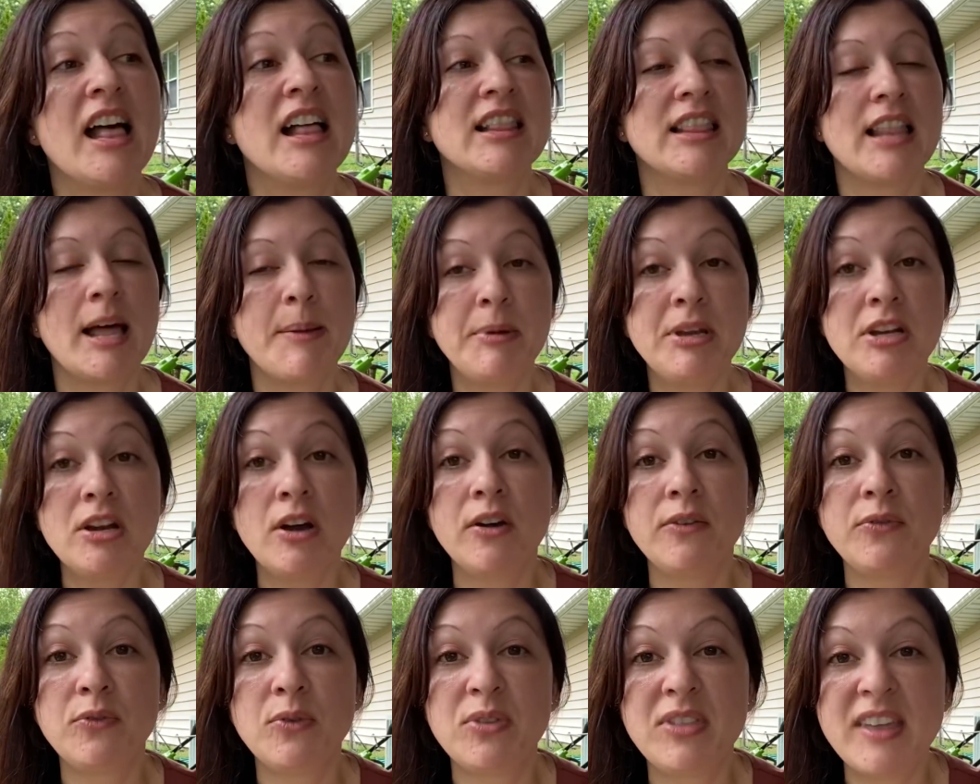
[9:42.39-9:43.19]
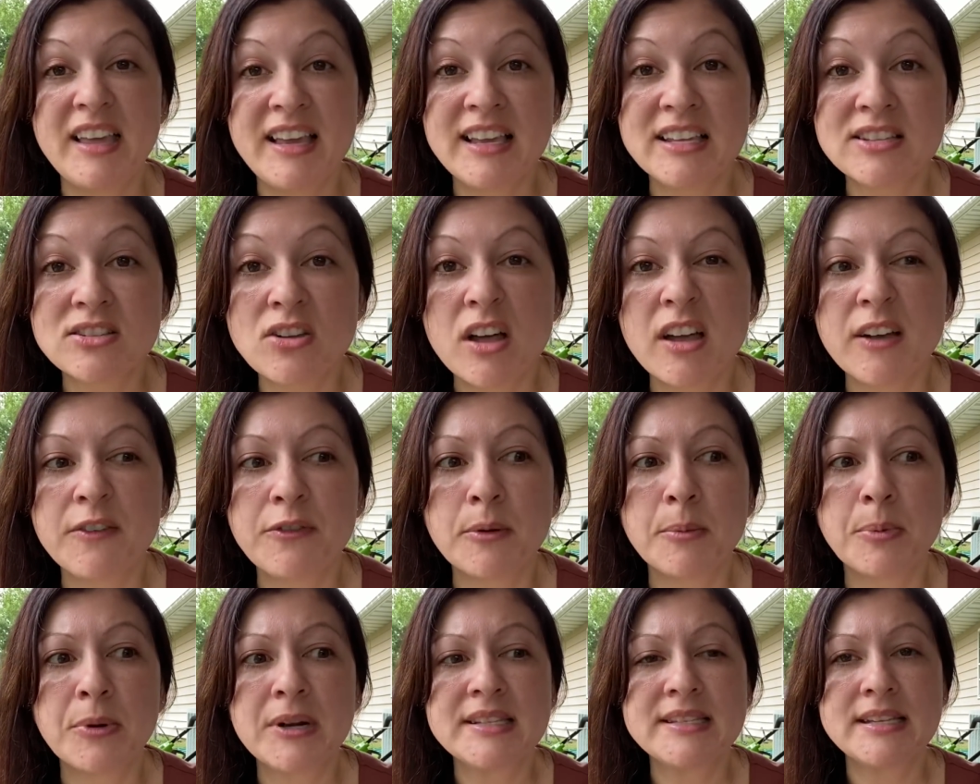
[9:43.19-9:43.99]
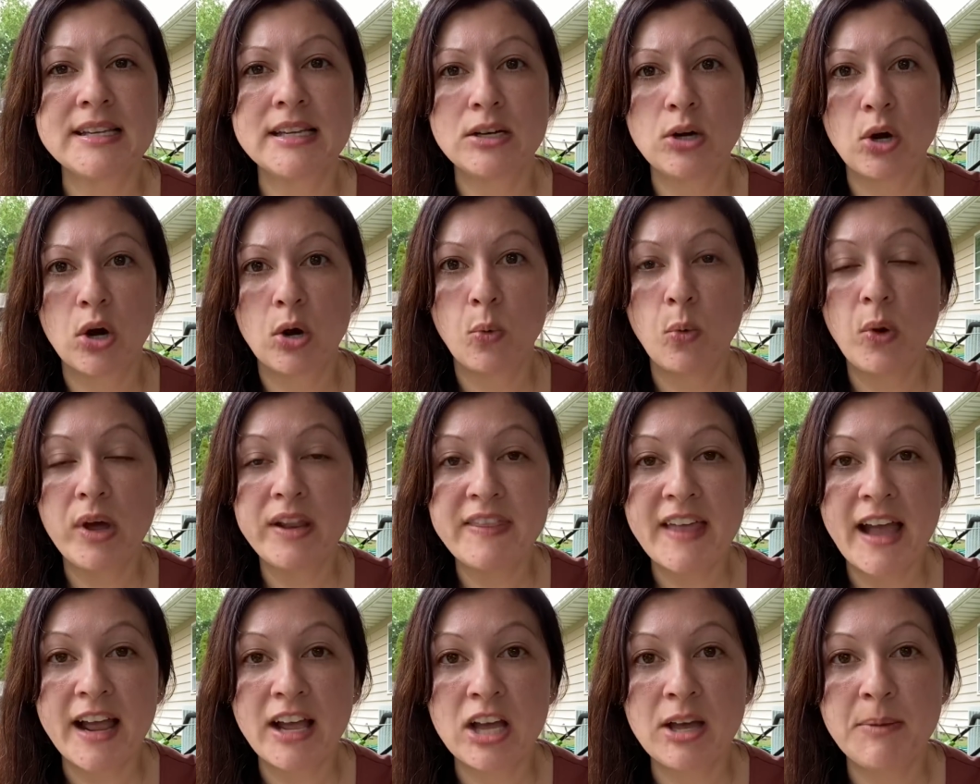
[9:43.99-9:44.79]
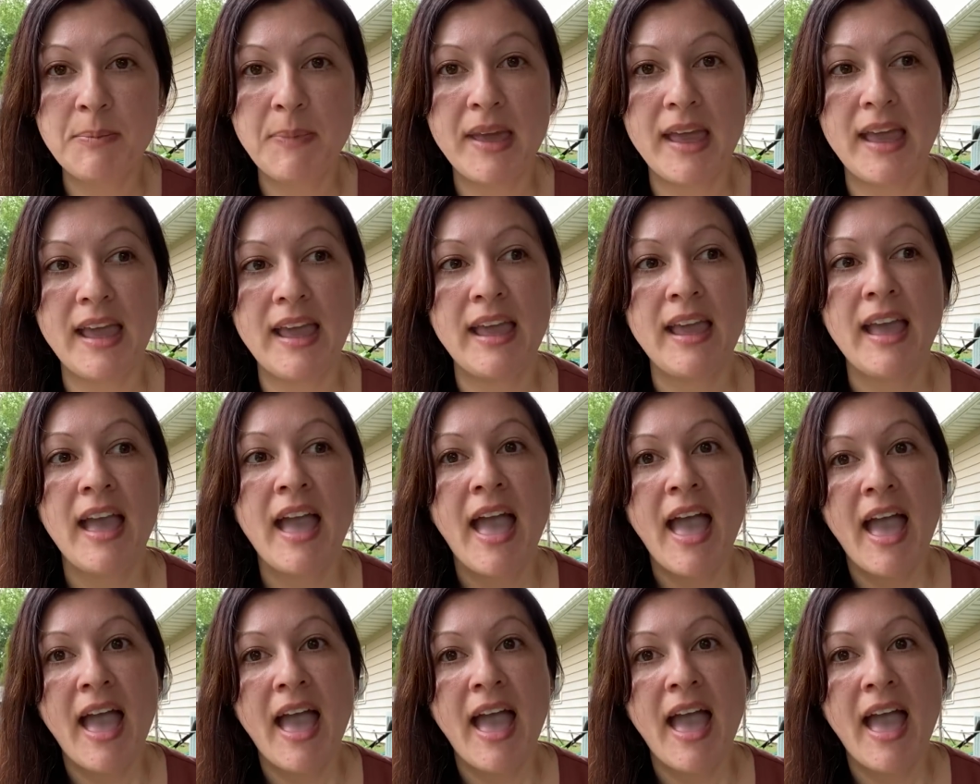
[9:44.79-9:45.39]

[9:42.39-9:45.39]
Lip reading: Let me know if you think he's calling for prison or what that could be.